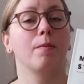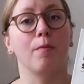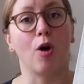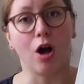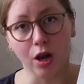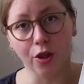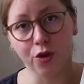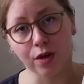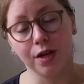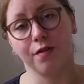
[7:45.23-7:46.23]
All
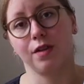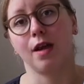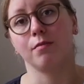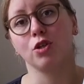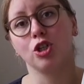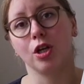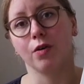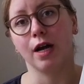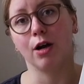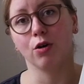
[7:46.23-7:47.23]
3 of them
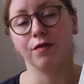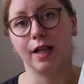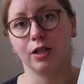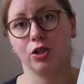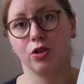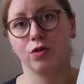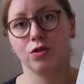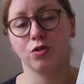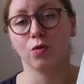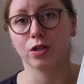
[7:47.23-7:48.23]
share our
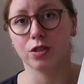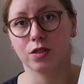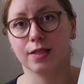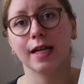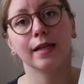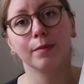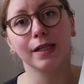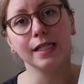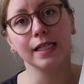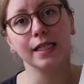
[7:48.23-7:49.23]
values towards
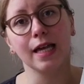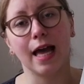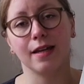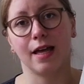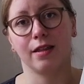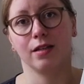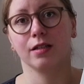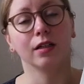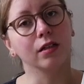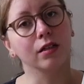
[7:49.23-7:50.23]
sustainability and
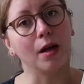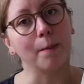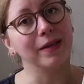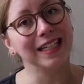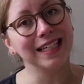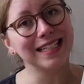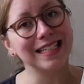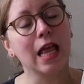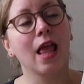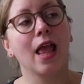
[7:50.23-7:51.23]
ethical companies.
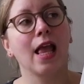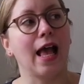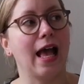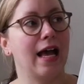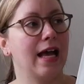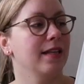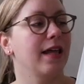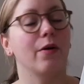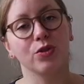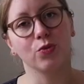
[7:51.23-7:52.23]
And
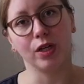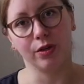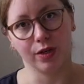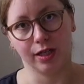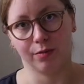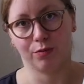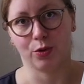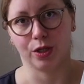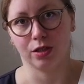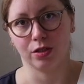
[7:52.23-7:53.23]
that was really, really
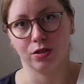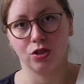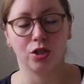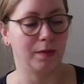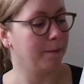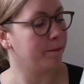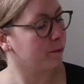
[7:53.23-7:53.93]
important to me.